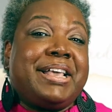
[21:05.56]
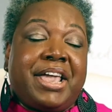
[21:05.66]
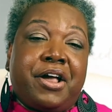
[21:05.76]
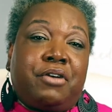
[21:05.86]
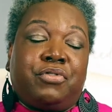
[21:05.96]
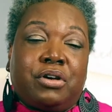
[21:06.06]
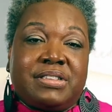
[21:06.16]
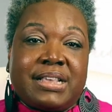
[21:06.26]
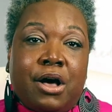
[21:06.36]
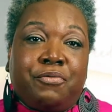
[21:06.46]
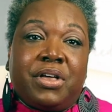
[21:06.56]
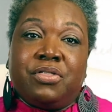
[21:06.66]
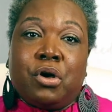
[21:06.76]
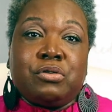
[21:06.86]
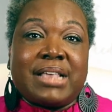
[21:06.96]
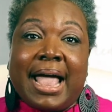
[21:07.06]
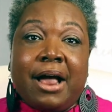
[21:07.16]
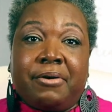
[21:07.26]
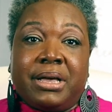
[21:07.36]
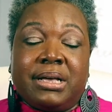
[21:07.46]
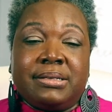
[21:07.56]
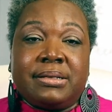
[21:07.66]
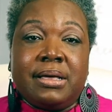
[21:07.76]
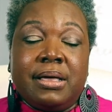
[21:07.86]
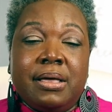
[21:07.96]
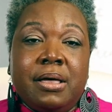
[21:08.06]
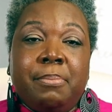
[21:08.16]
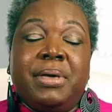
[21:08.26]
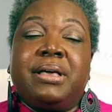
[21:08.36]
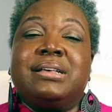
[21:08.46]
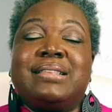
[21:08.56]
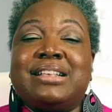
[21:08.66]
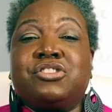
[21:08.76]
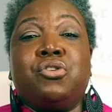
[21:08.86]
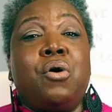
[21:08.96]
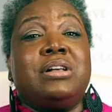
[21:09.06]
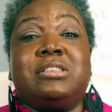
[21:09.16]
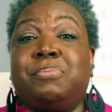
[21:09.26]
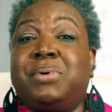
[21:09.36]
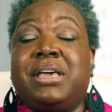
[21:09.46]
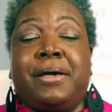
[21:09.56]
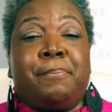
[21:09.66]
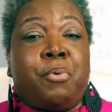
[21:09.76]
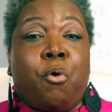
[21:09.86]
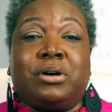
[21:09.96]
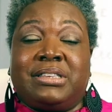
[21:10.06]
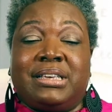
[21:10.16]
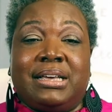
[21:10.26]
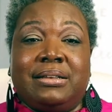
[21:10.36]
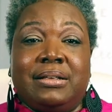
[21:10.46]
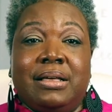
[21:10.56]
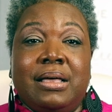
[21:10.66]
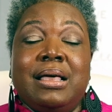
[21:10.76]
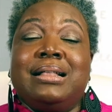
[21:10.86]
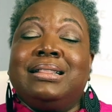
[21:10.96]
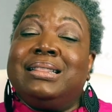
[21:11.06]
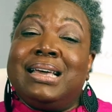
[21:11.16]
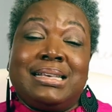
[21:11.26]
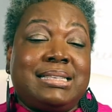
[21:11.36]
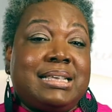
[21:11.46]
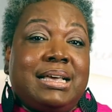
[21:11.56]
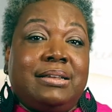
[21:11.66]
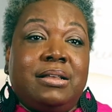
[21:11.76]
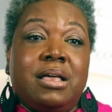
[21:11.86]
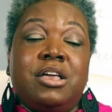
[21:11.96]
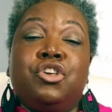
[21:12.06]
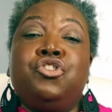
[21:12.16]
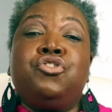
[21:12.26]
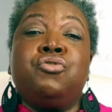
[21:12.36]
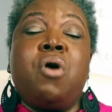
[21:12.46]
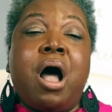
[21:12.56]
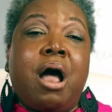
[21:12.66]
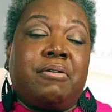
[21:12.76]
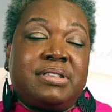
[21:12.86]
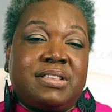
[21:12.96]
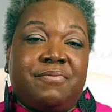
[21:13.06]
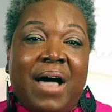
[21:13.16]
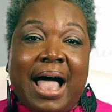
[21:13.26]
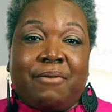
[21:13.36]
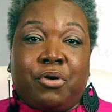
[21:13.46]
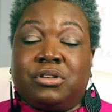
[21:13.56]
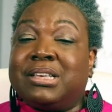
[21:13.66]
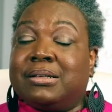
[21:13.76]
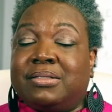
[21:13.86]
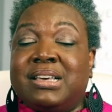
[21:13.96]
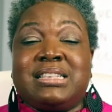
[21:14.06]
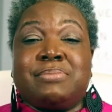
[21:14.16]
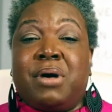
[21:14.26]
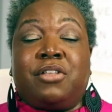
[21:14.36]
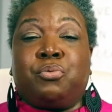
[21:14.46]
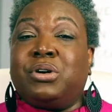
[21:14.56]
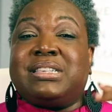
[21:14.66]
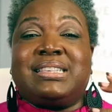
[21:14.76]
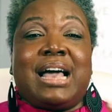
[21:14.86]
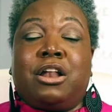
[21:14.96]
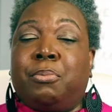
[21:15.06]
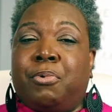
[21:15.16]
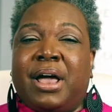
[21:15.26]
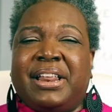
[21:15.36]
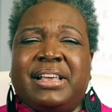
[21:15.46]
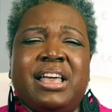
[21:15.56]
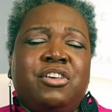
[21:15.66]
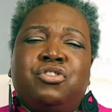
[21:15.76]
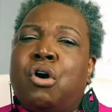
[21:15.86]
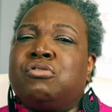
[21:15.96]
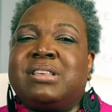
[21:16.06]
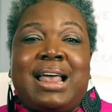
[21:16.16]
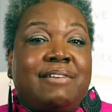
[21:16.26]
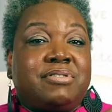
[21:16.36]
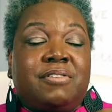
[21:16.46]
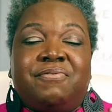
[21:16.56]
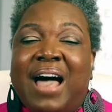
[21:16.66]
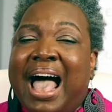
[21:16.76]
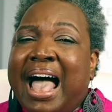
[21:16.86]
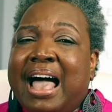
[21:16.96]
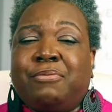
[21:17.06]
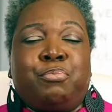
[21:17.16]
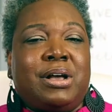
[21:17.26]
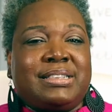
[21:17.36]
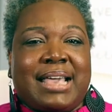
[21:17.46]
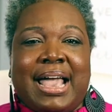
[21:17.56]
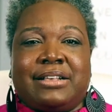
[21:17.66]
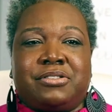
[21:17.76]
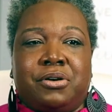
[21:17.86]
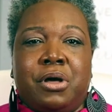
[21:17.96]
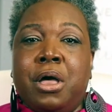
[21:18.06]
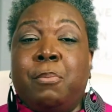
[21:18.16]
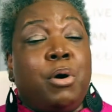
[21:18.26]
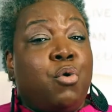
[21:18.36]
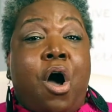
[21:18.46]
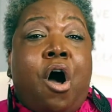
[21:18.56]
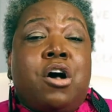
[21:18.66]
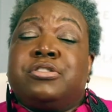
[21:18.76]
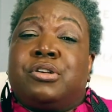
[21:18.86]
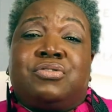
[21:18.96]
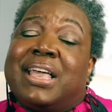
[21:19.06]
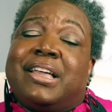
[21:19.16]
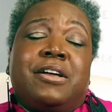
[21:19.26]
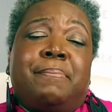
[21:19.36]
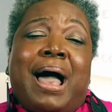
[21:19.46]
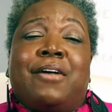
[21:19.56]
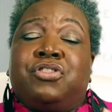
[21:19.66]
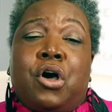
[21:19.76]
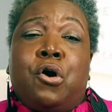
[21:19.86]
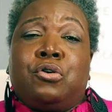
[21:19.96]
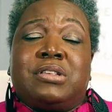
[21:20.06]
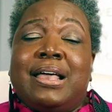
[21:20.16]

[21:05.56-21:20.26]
care of yourself in those areas because that's going to be important. Listen, you are a survivor. This month, we're celebrating those that have survived breast cancer, but we're also thinking about those